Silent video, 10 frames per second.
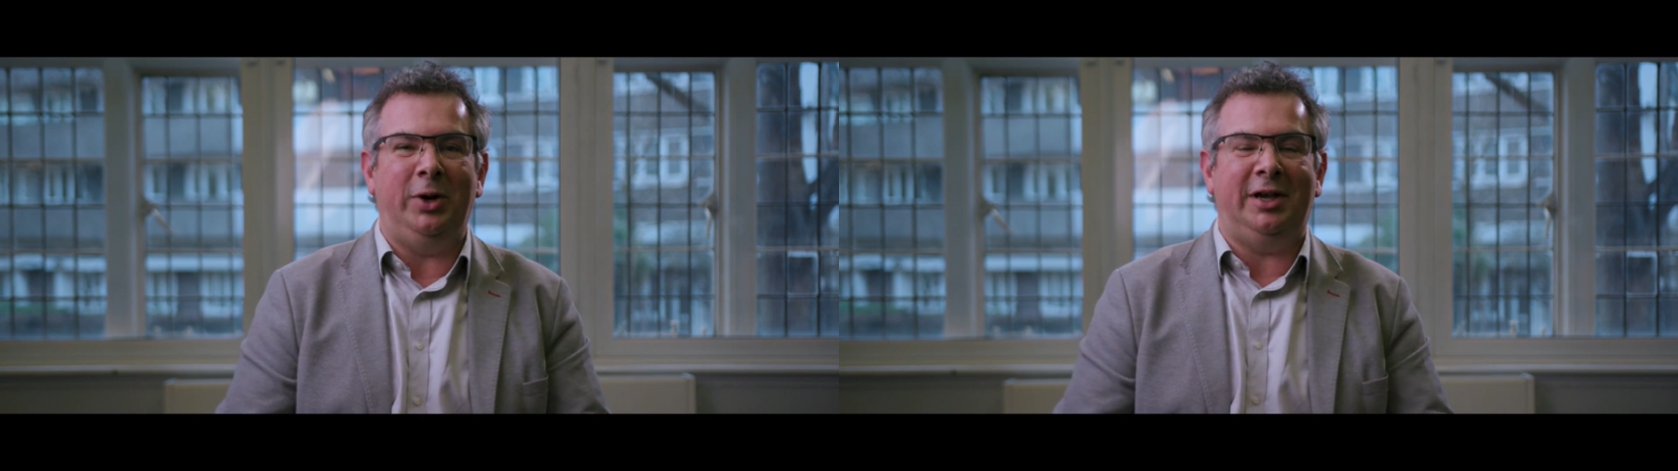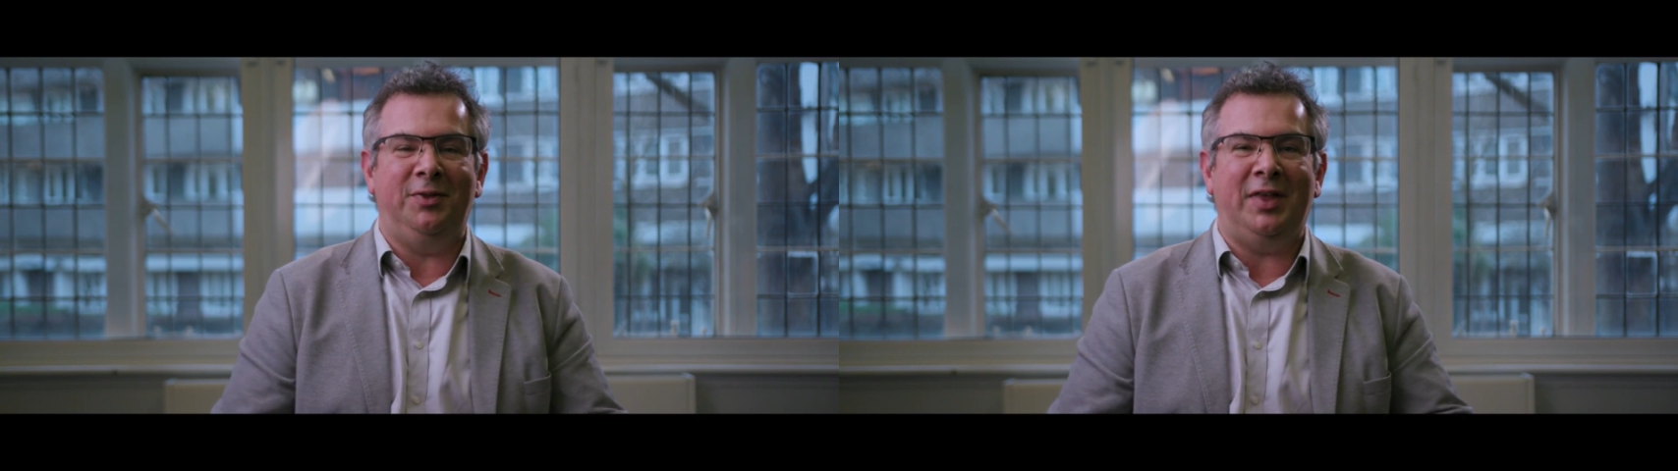
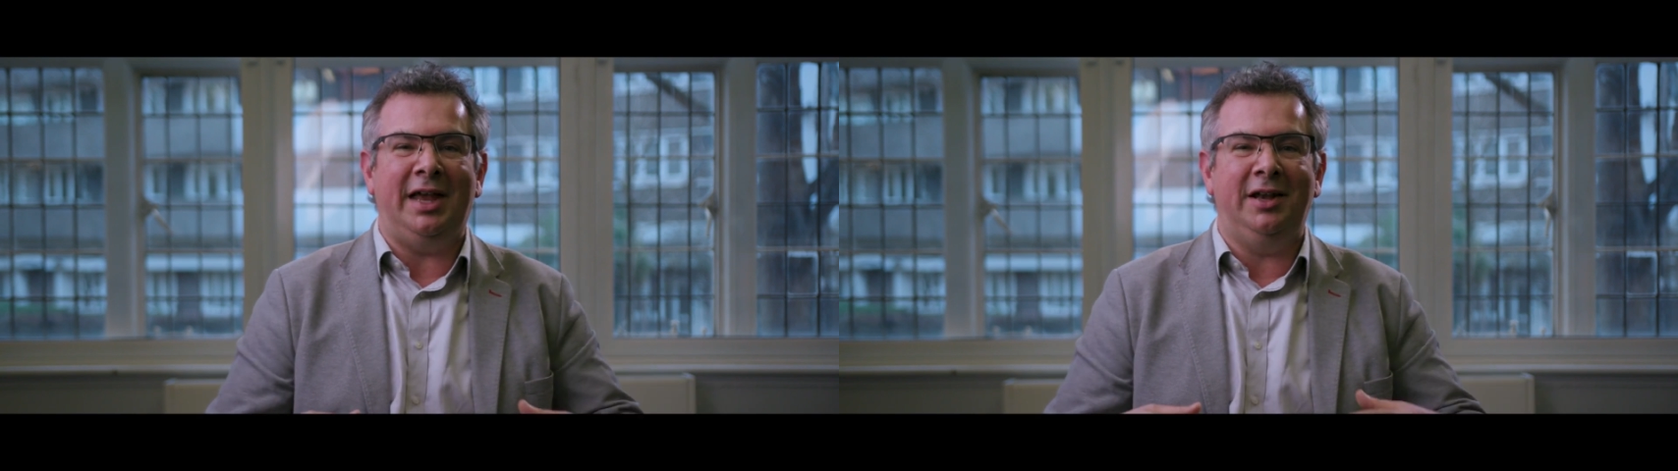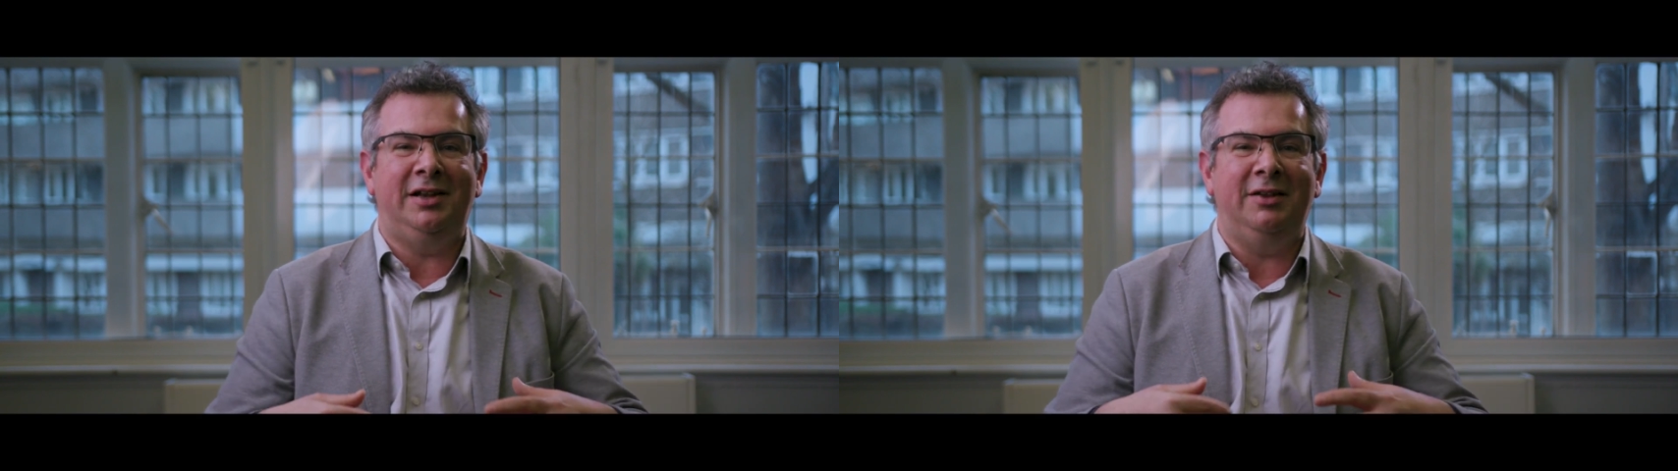we can
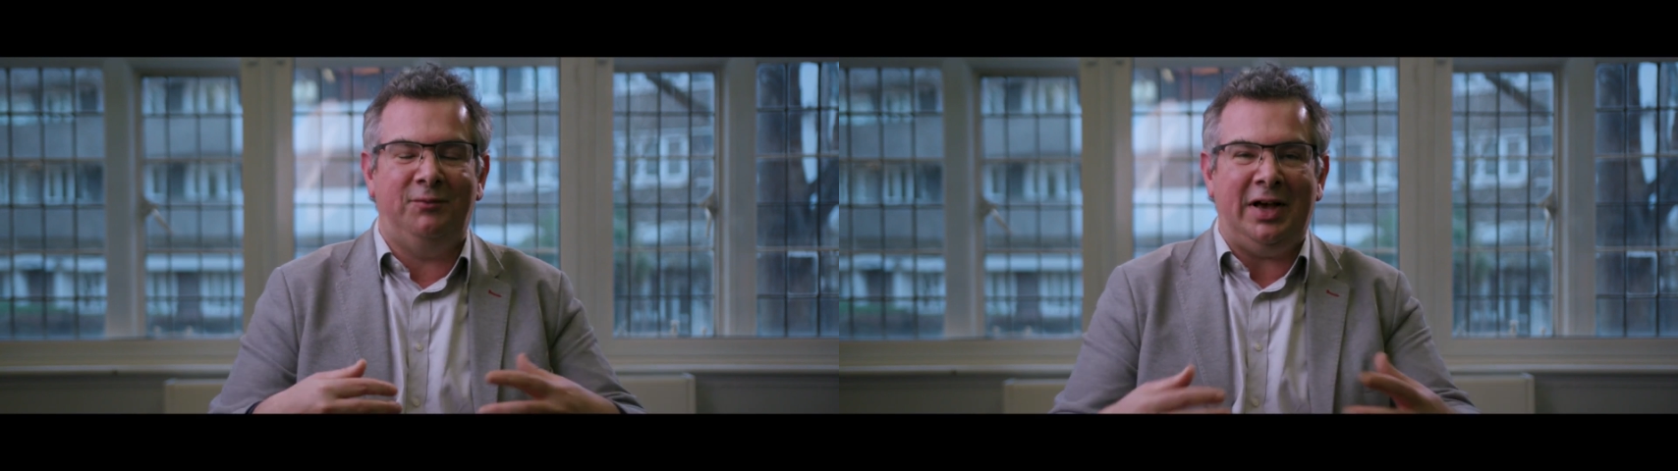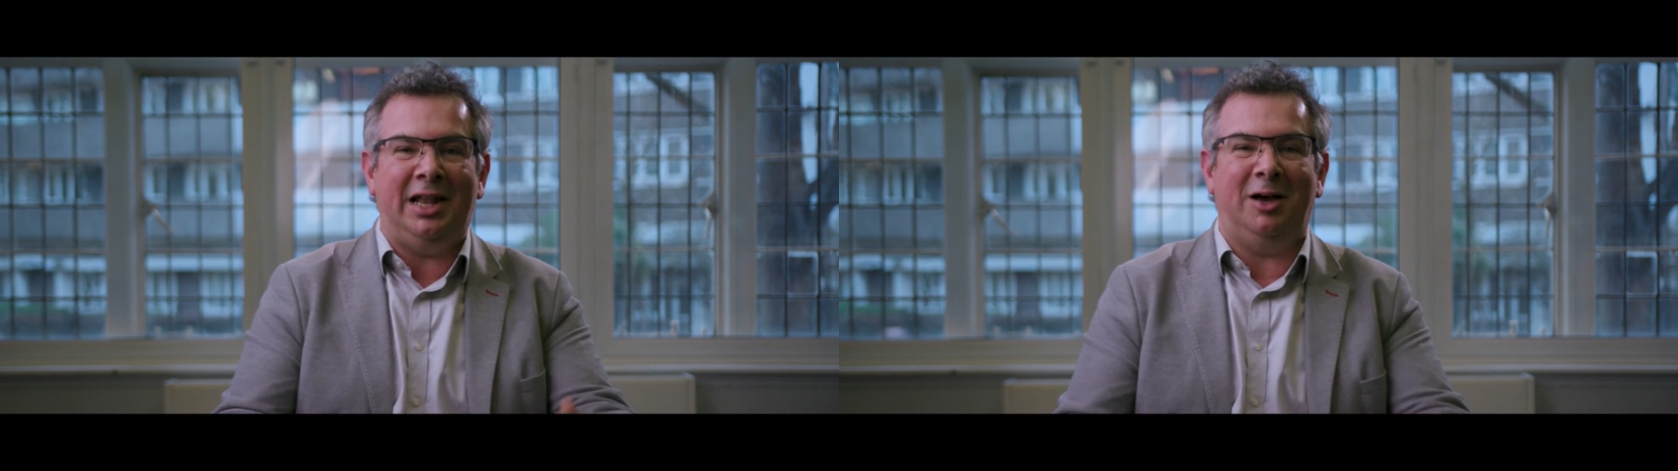then
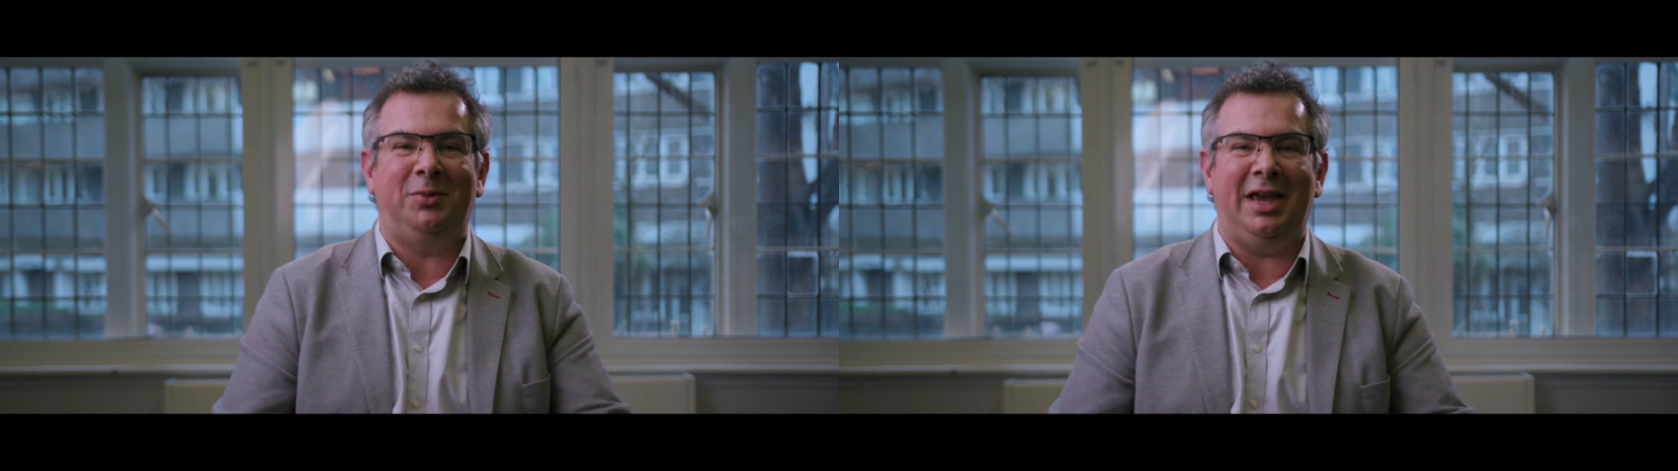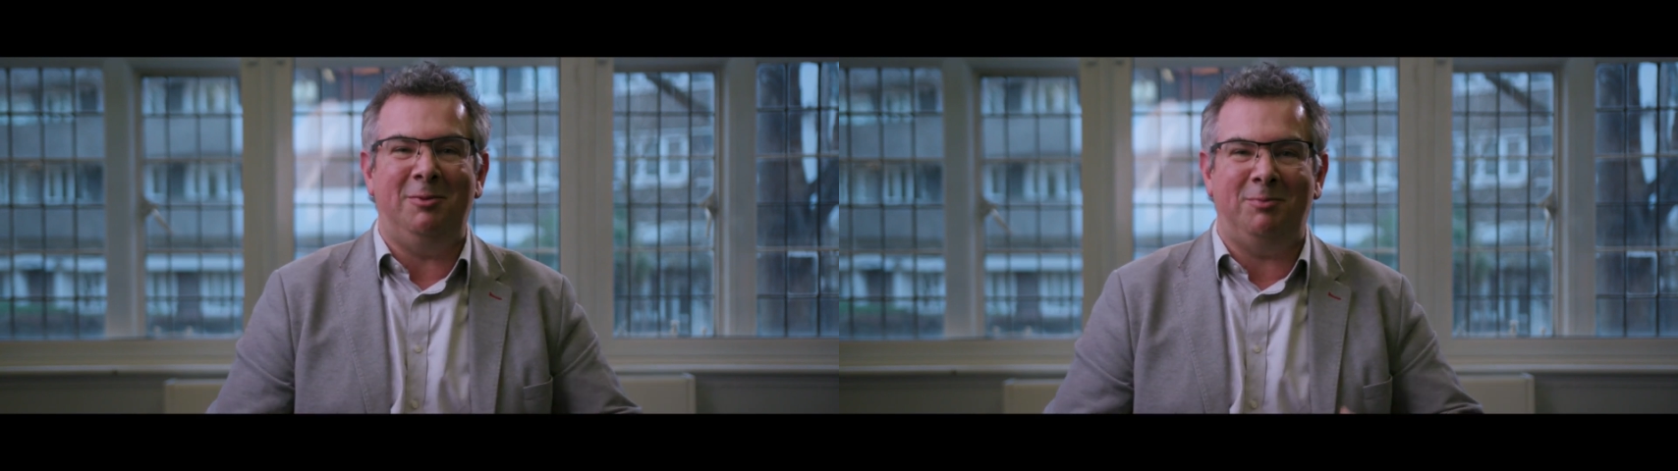
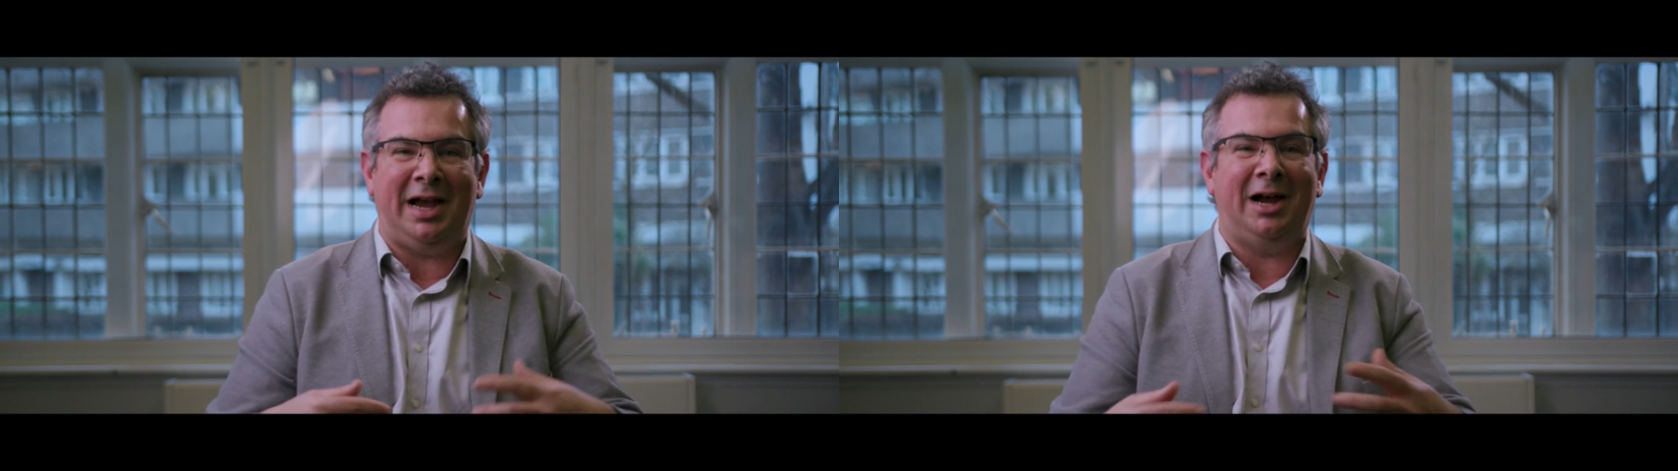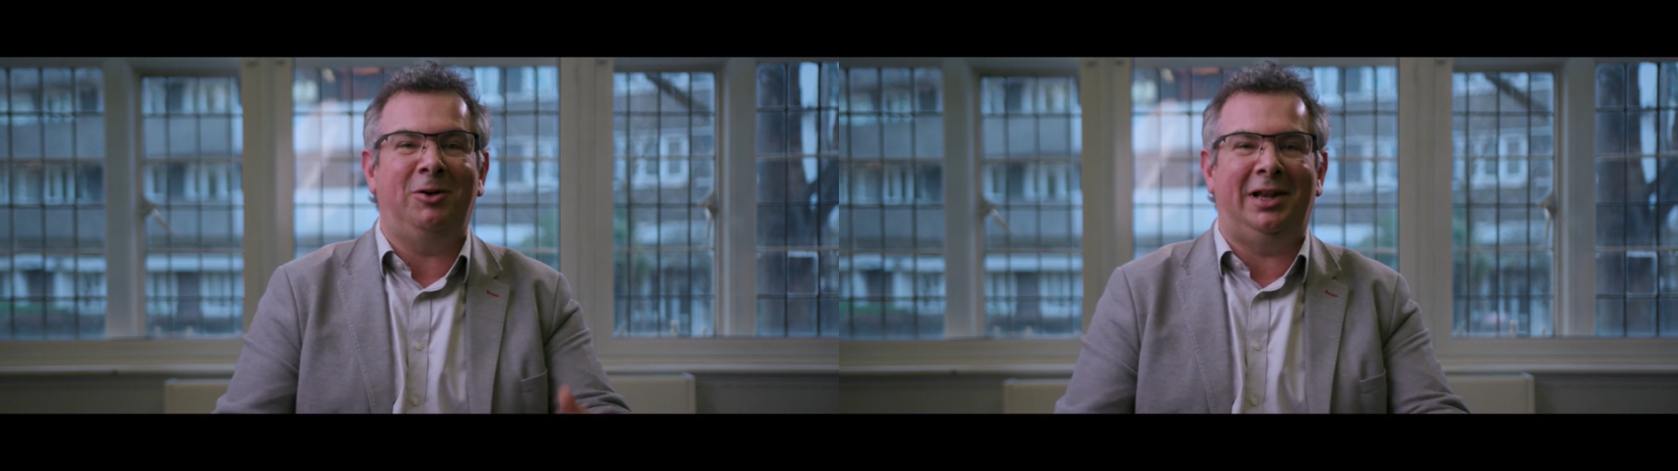develop in
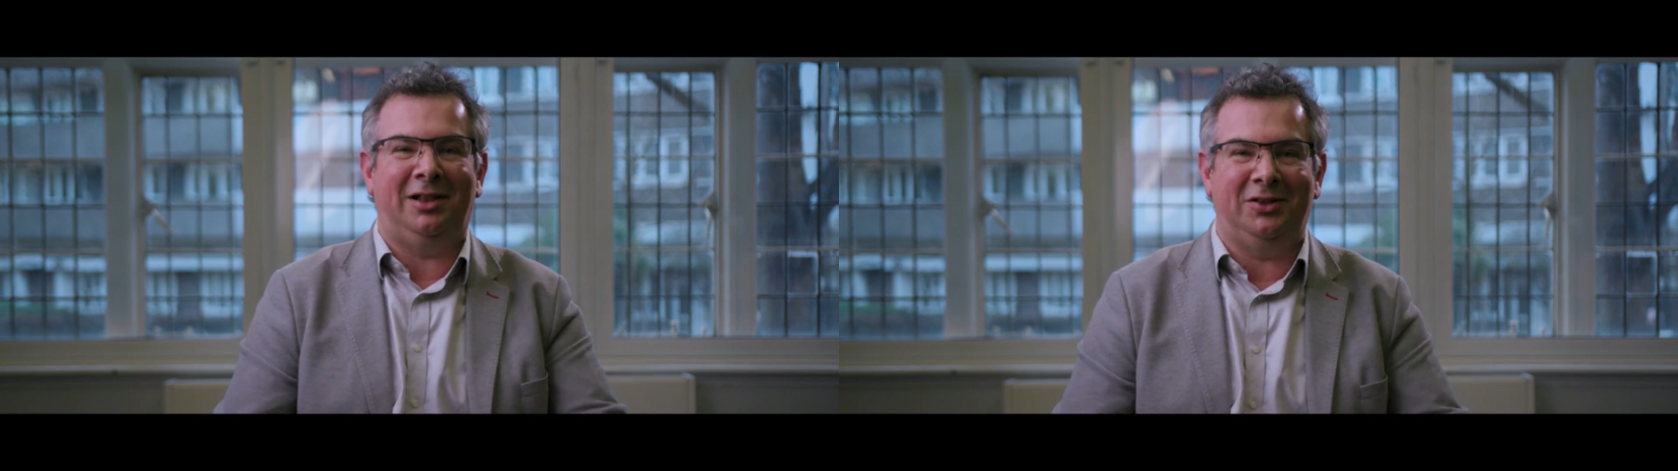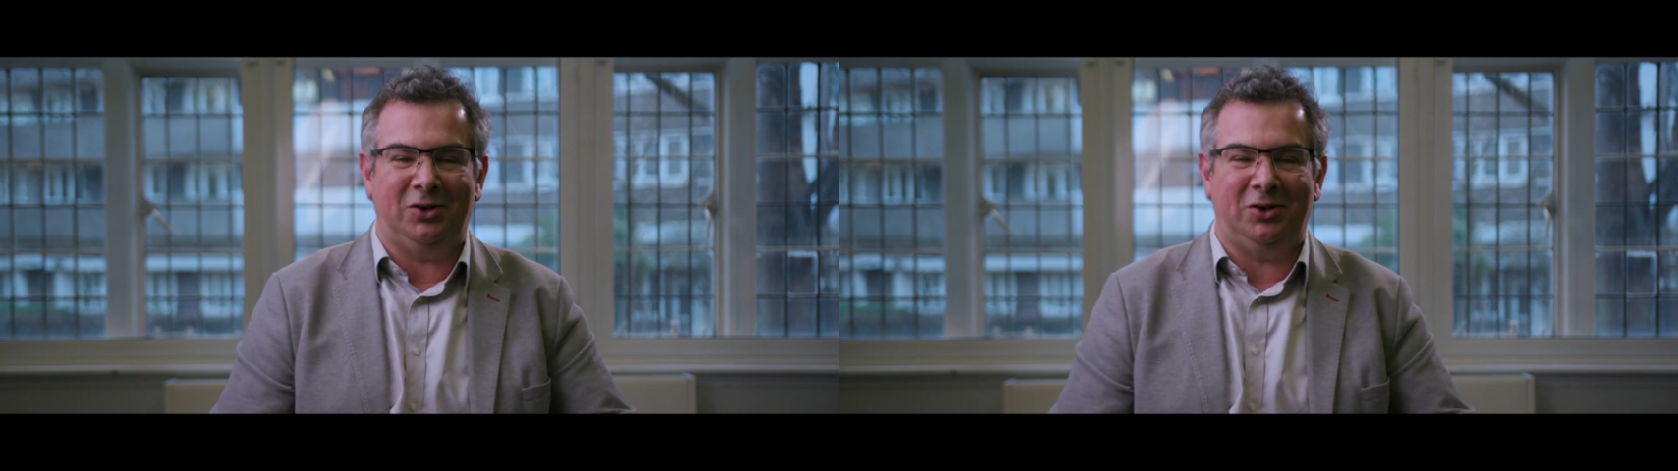parallel